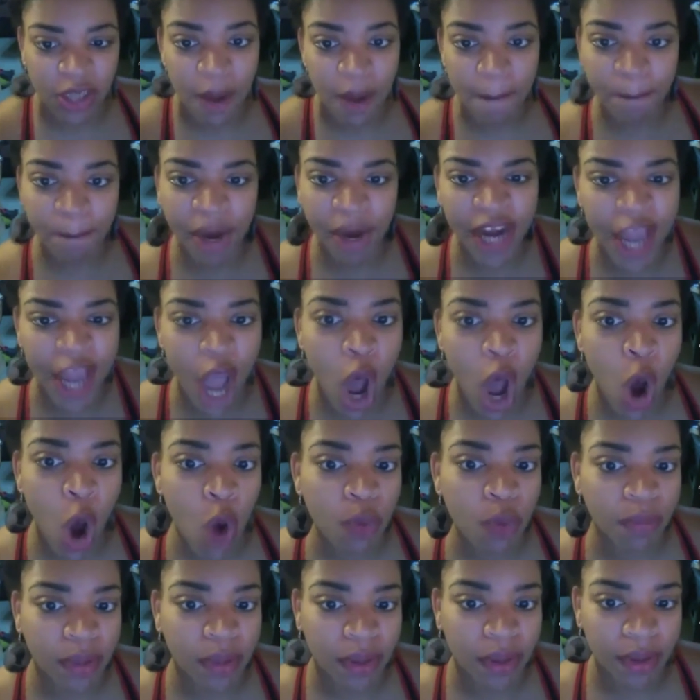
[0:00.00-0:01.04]
Bring it
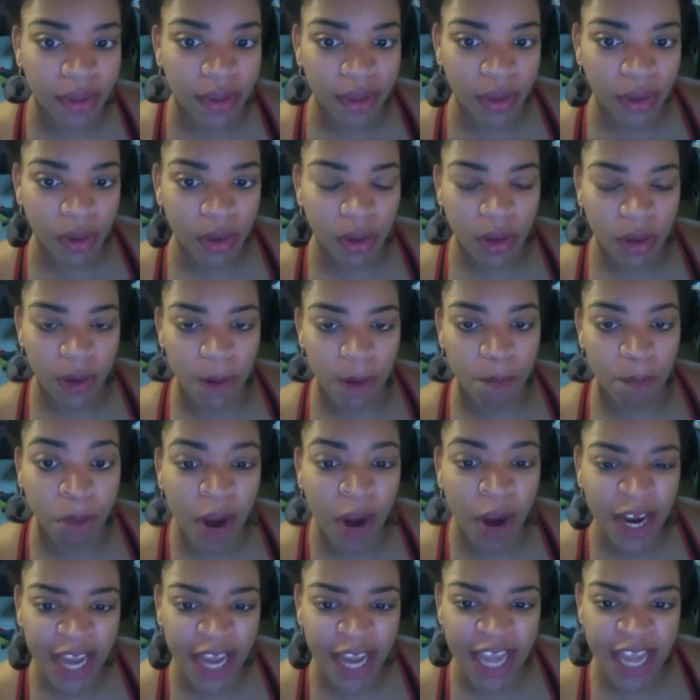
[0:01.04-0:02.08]
home.
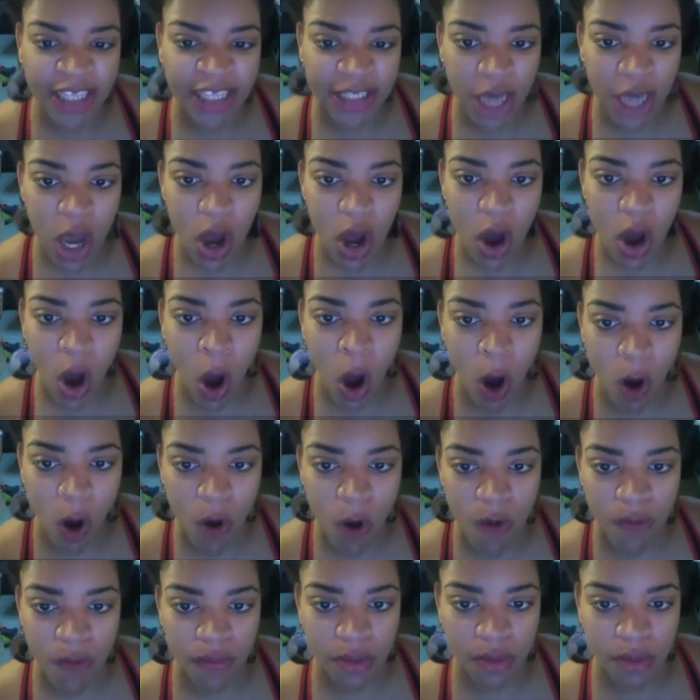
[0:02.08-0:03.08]
Bring it home.